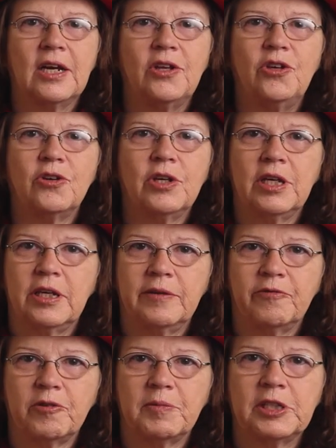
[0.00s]
You can get
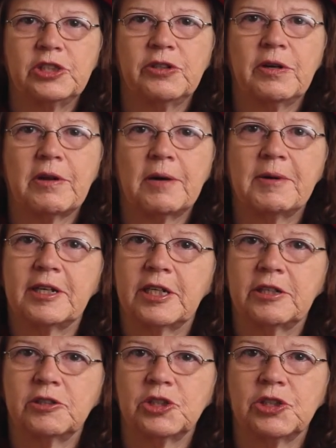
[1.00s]
information about
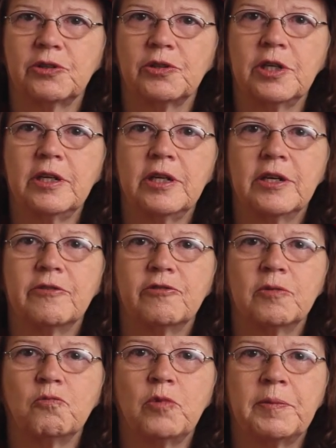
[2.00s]
Arizona
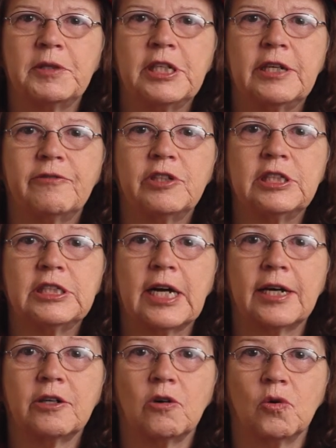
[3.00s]
from
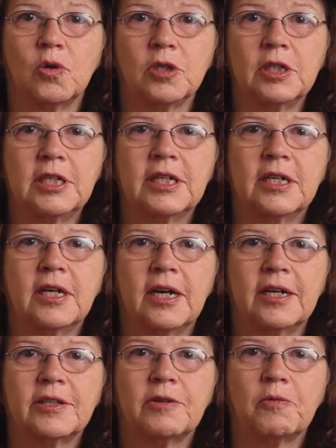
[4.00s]
womengiving.org
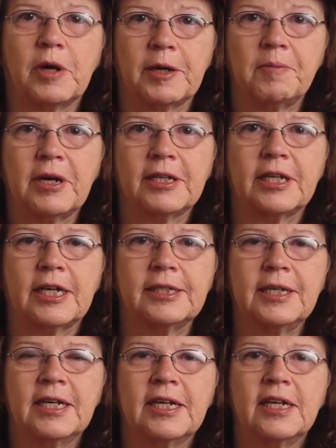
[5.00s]
on the web,
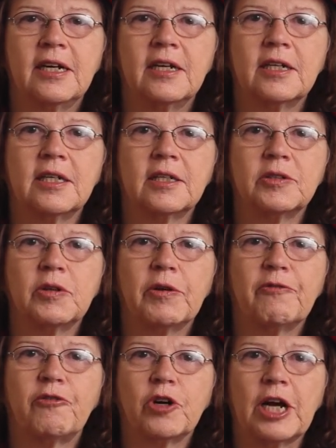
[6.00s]
online.
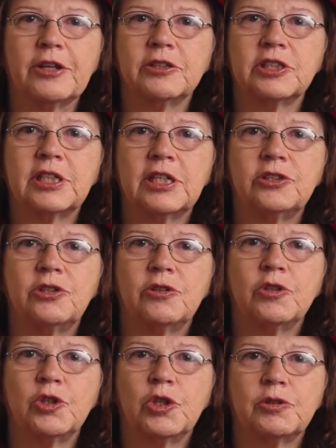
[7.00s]
For other states, you
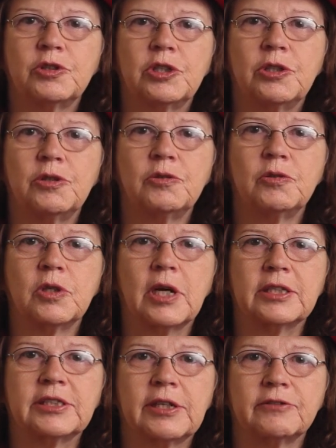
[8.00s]
can go to
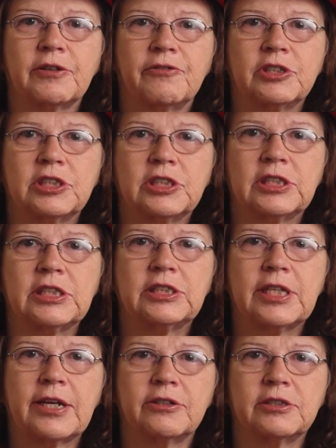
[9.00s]
self-sufficiency
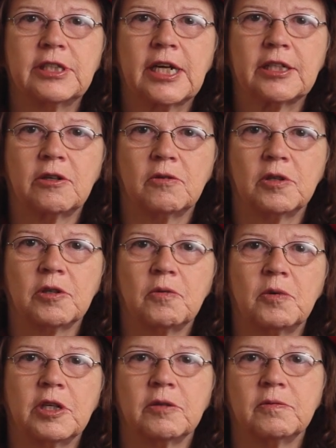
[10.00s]
standard.org,
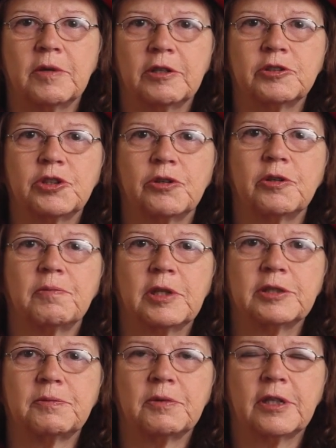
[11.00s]
where Arizona
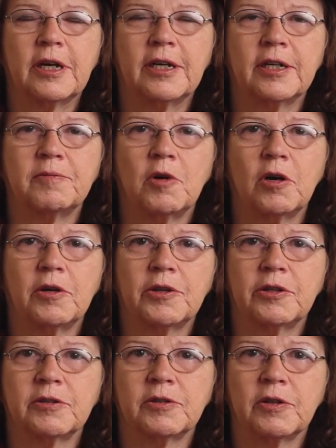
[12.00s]
plus
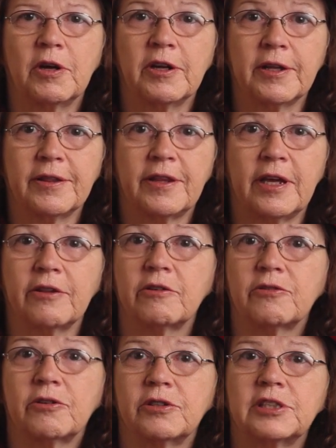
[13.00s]
all the
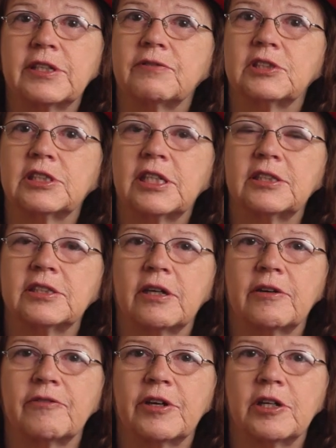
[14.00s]
other 37 states
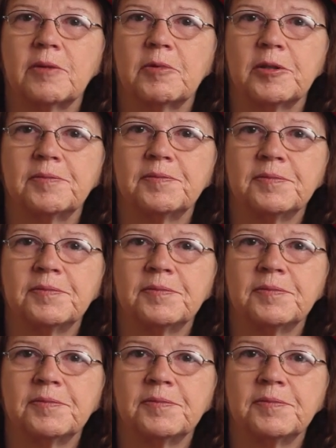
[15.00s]
are available.